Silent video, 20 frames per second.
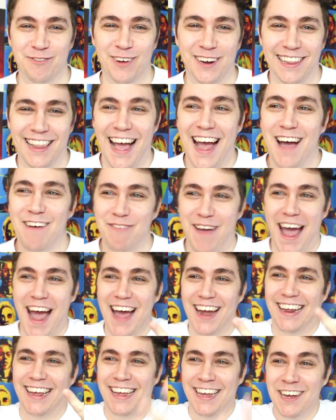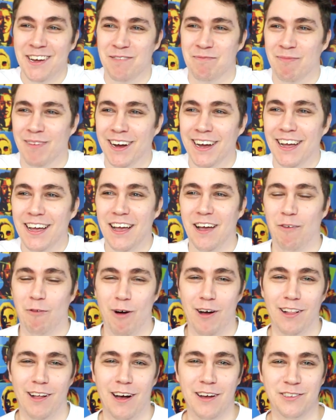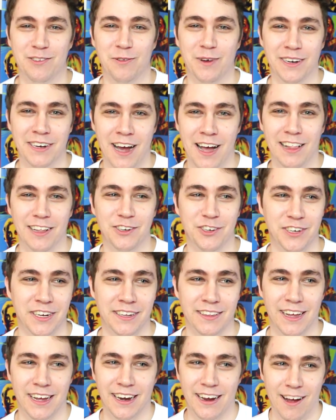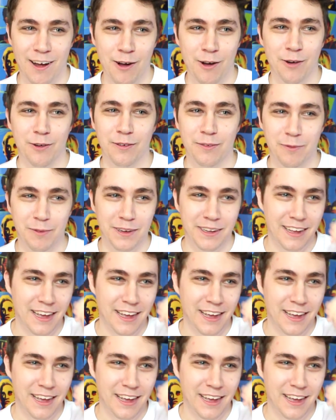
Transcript: We laugh at him while also acknowledging that, oh,